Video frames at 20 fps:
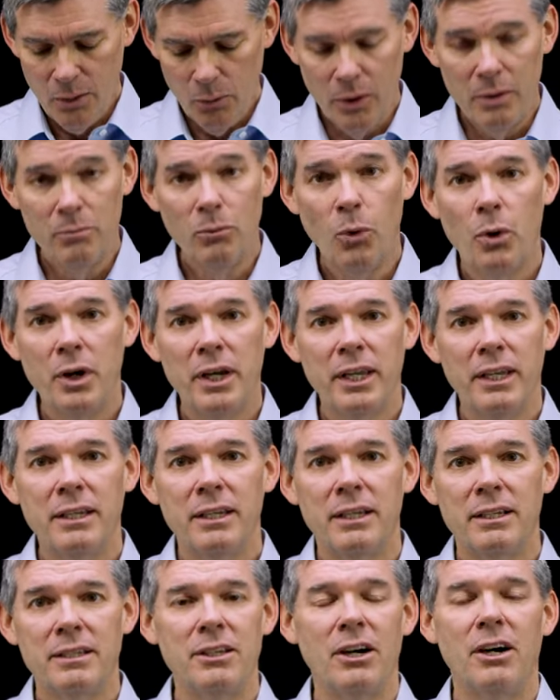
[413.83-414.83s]
when
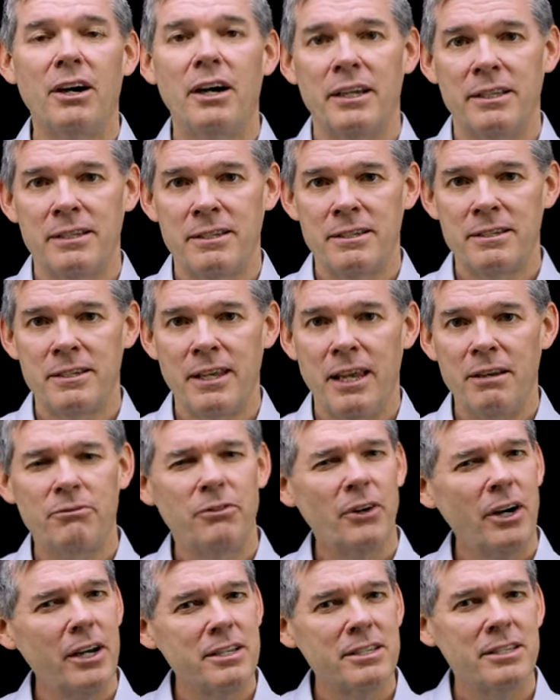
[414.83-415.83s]
morning dawns. That
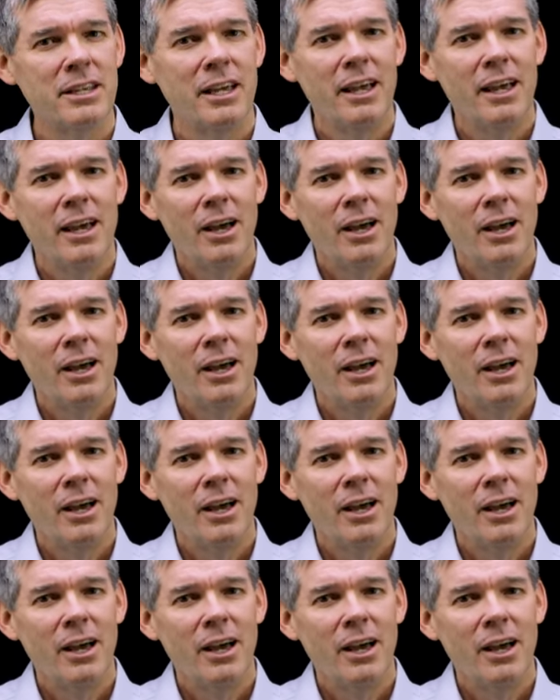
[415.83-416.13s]
phrase,